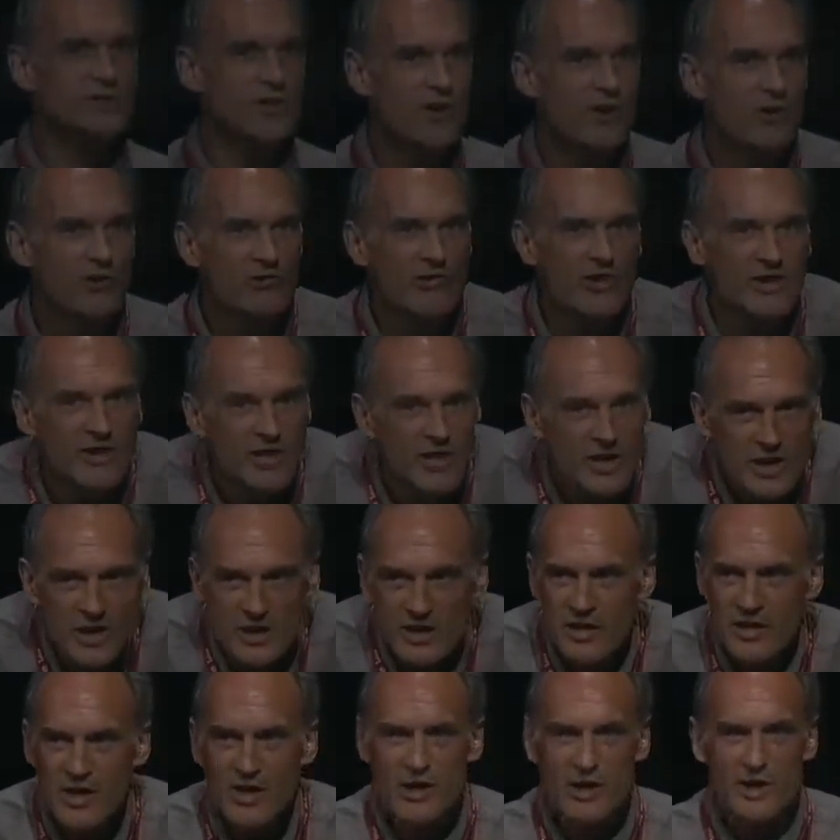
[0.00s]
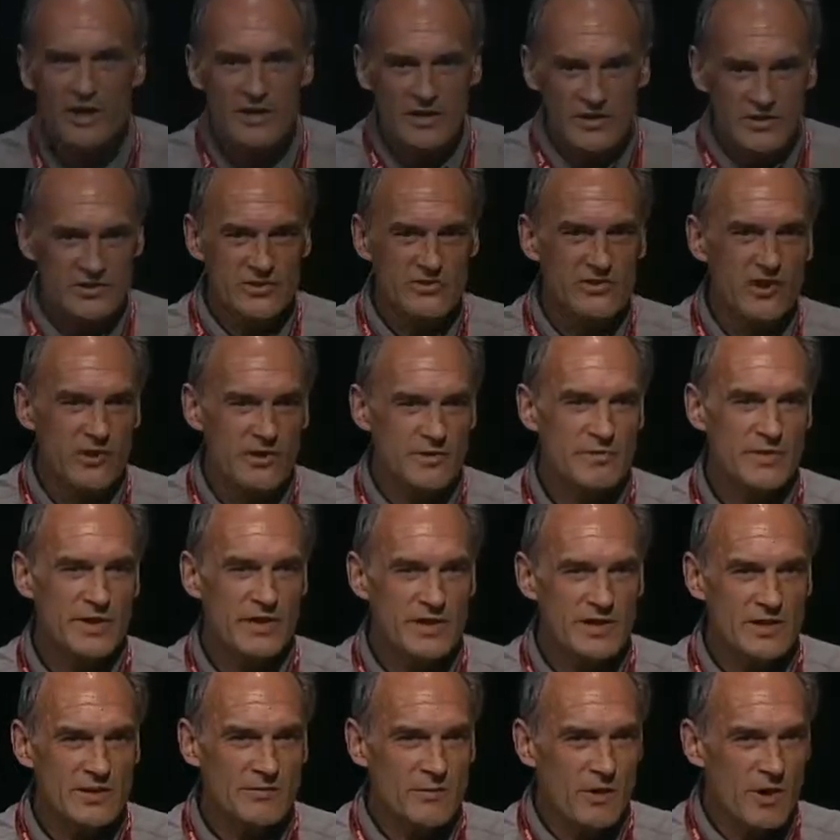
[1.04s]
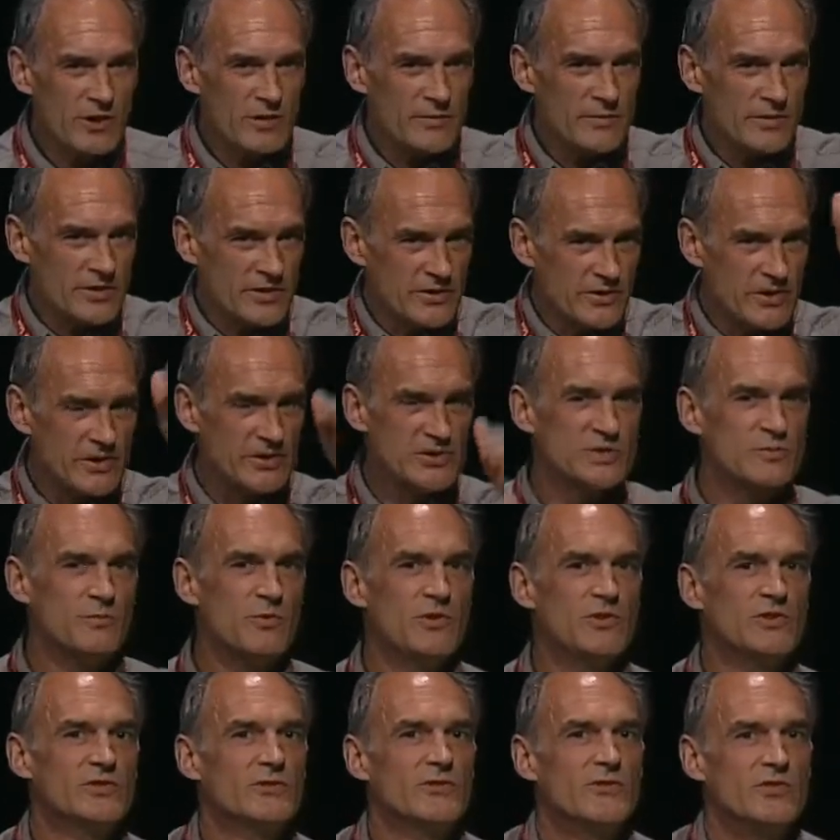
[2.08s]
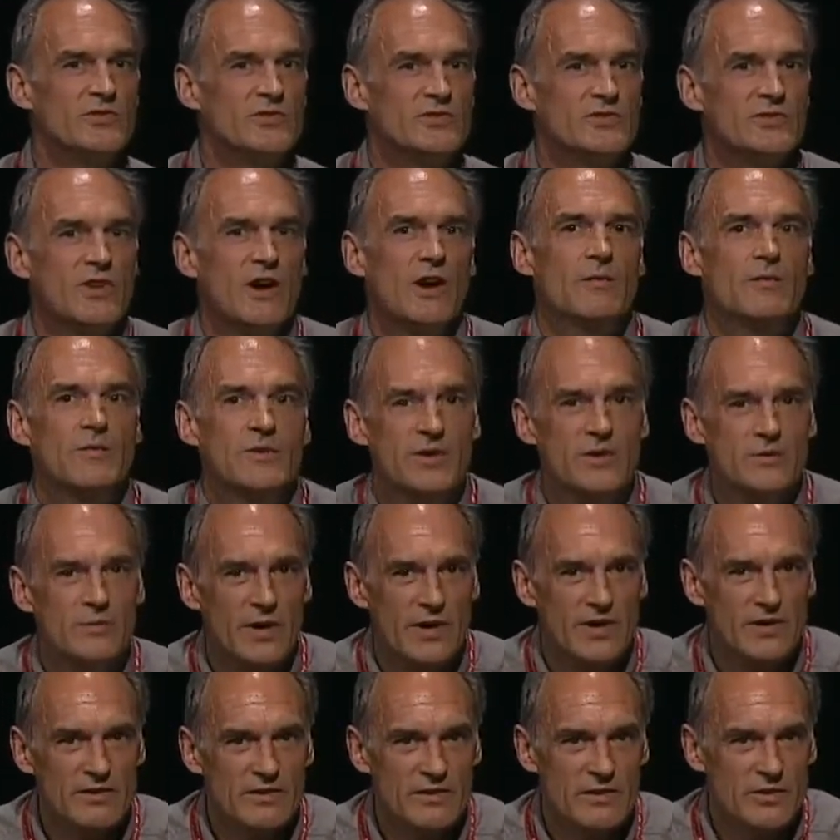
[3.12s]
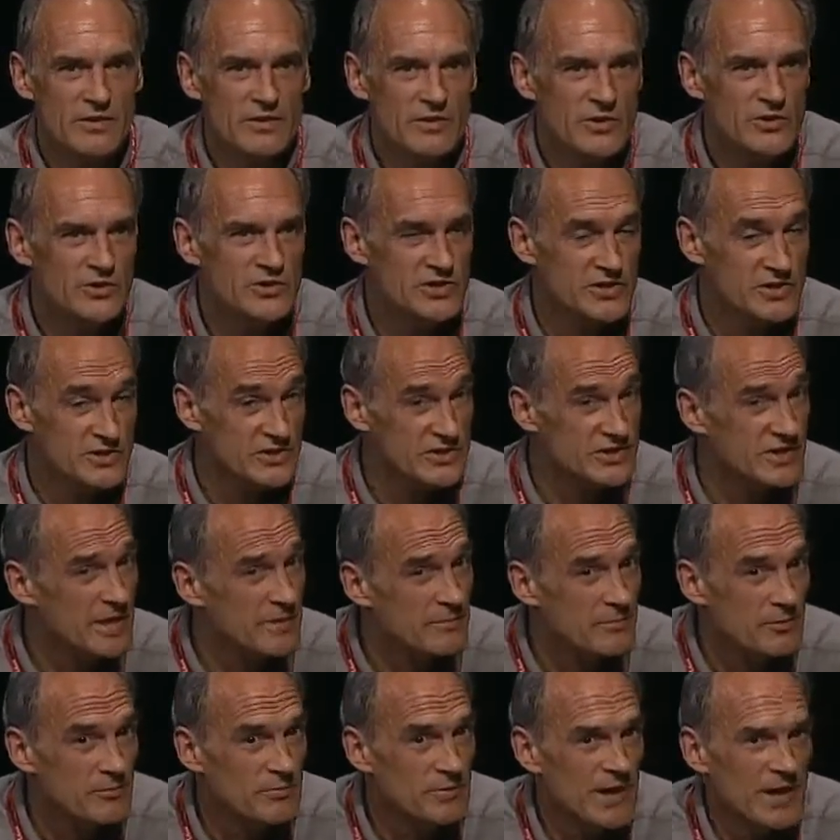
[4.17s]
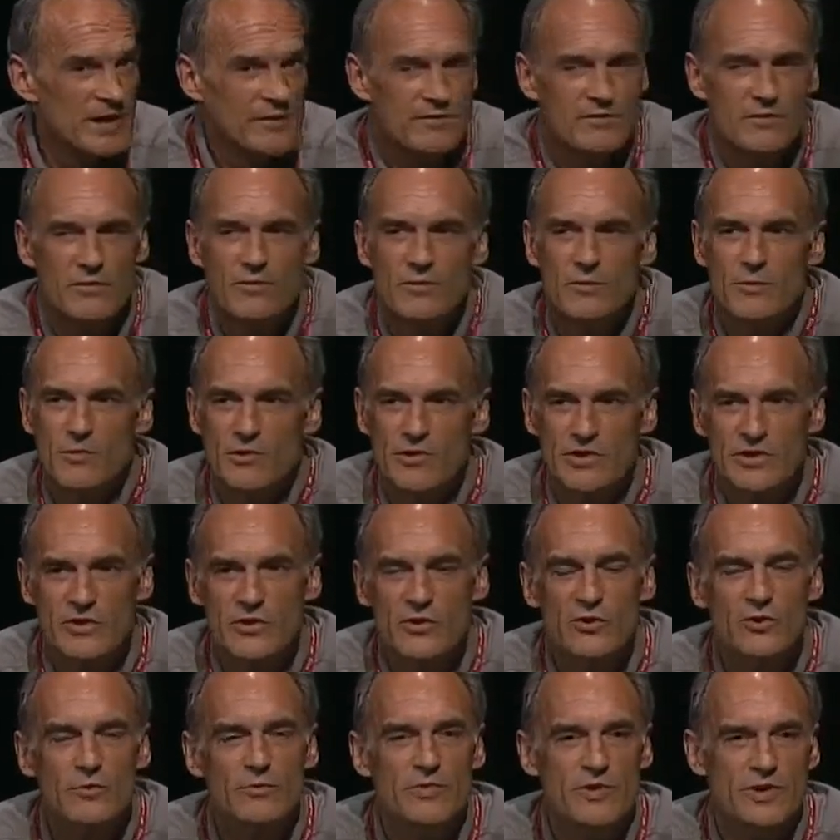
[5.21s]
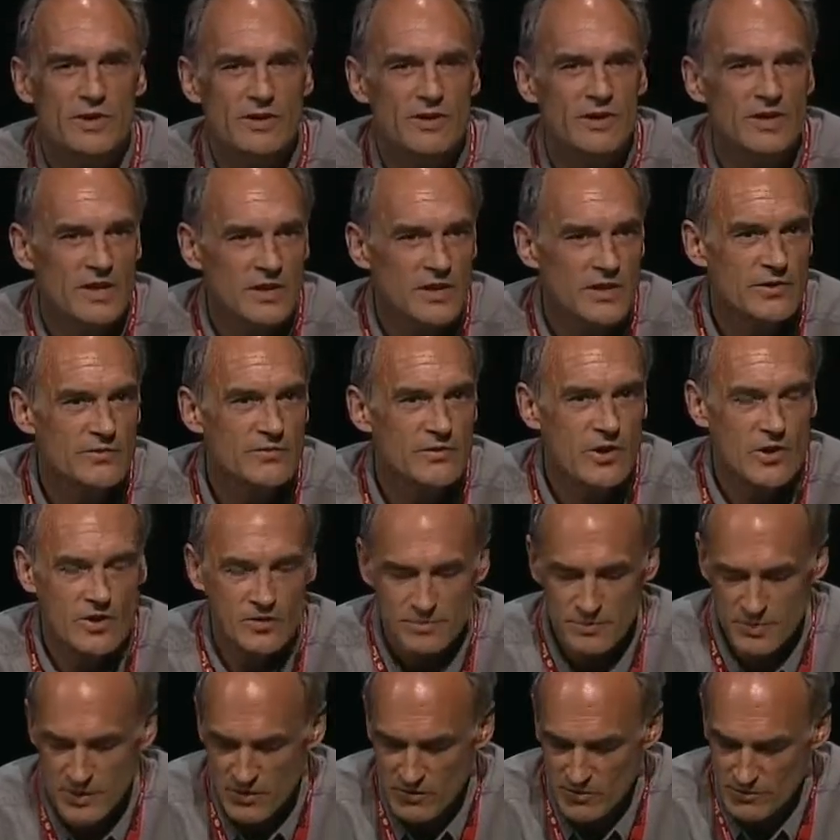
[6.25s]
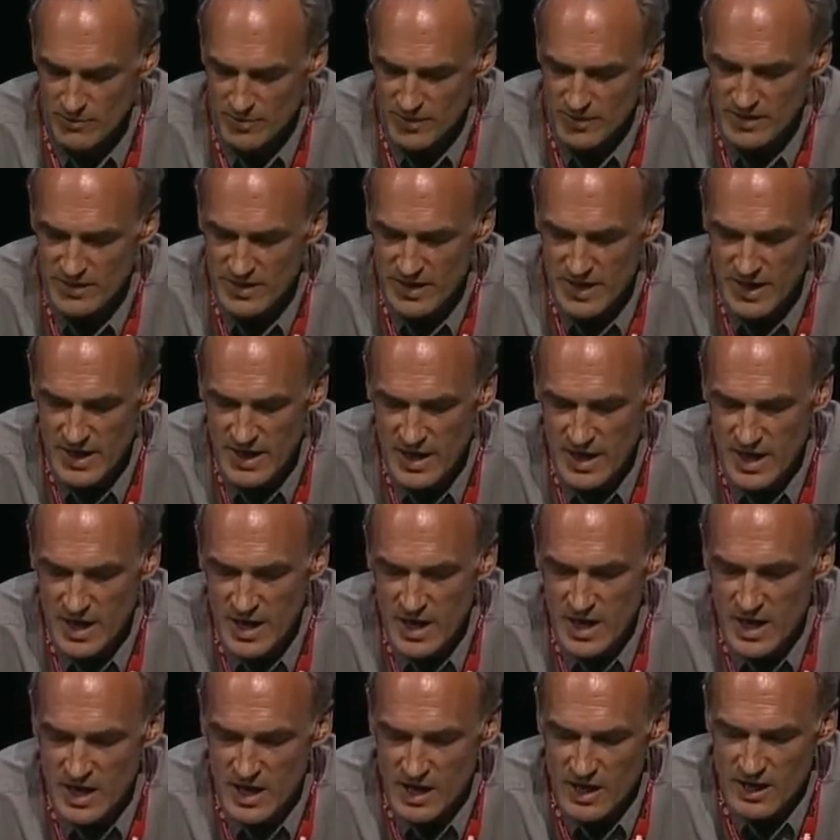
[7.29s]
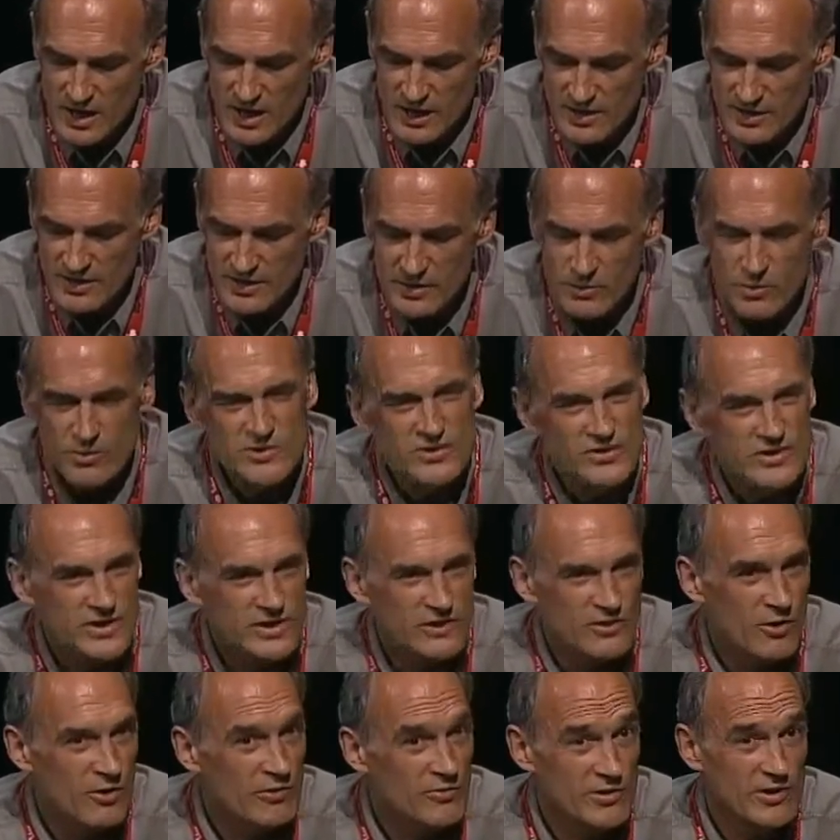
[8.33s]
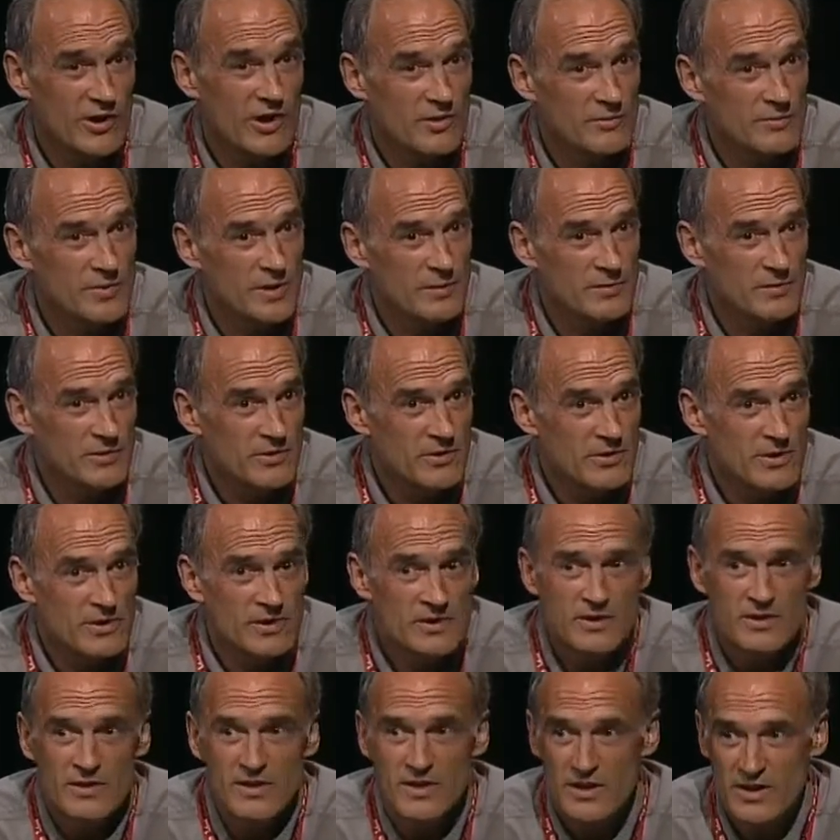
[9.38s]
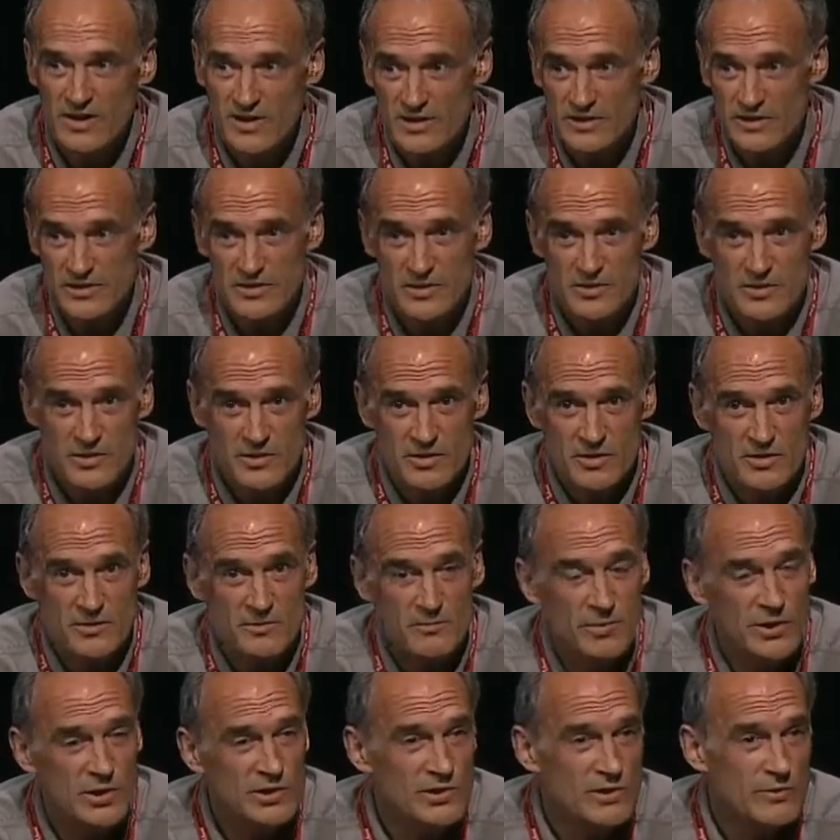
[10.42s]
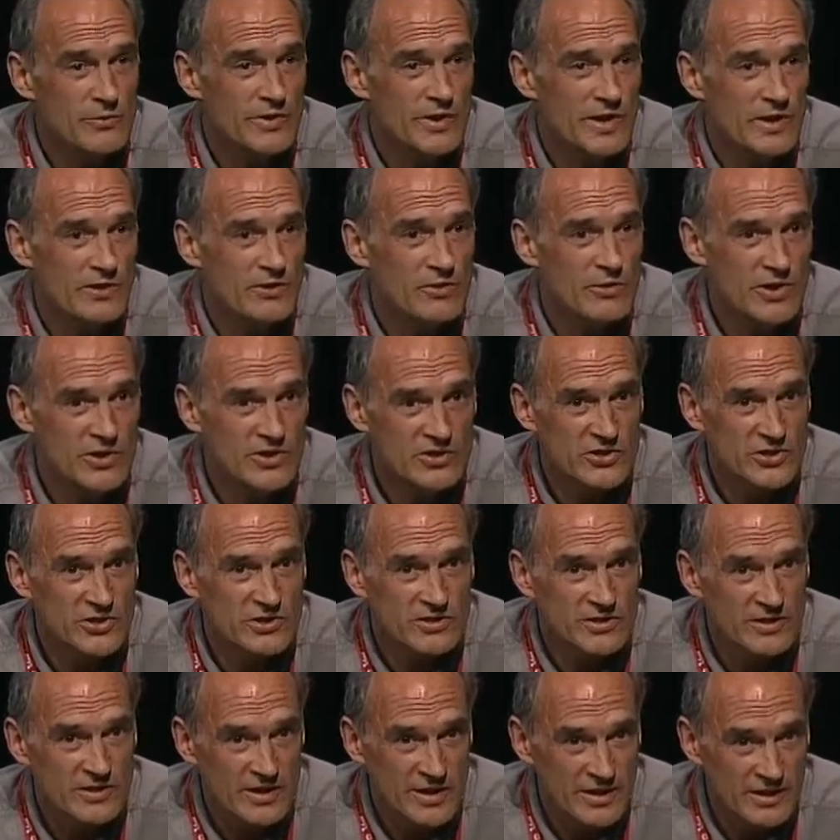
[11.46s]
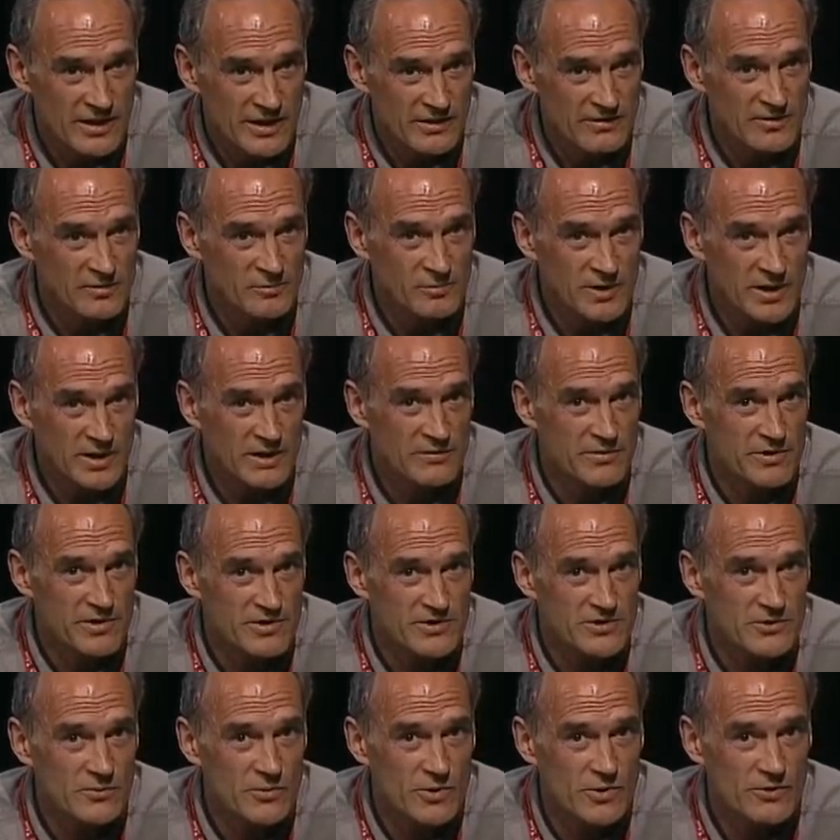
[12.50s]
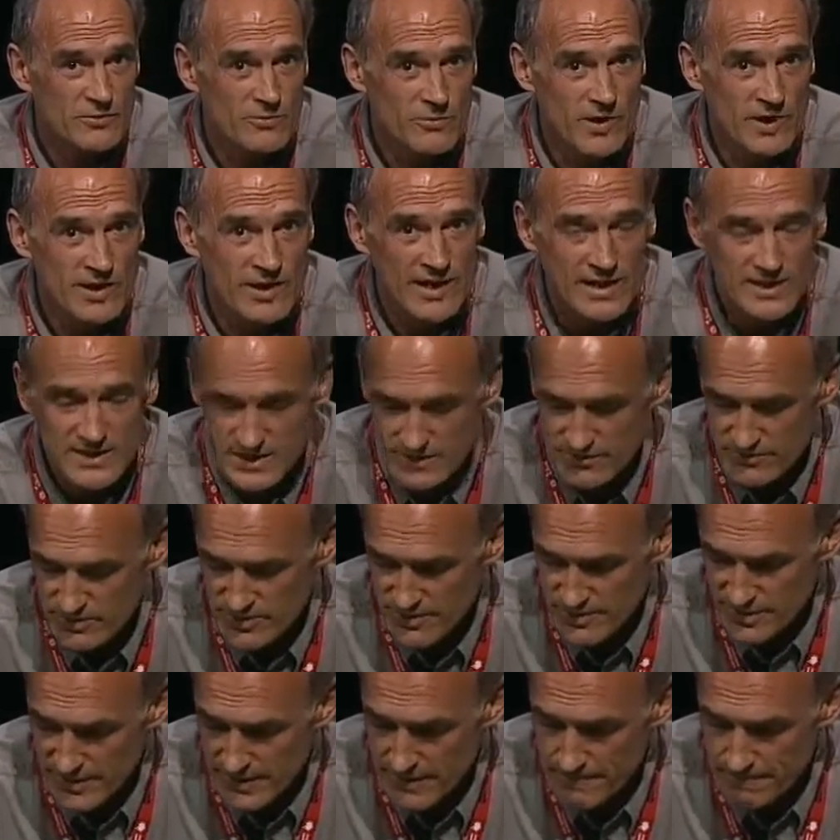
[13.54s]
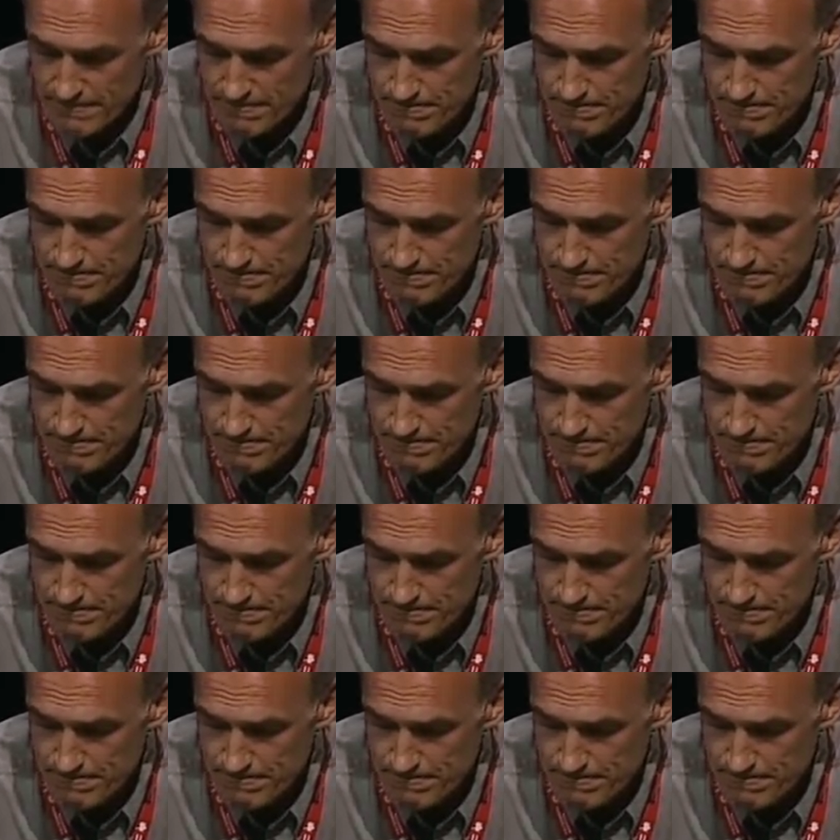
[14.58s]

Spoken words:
concrete, you start big at the bottom and you go small towards the top. And you might use it as a temple platform or a tomb, but you've got a pyramid. You also need an awful lot of people to build it without question and have to believe that it's a worthwhile activity.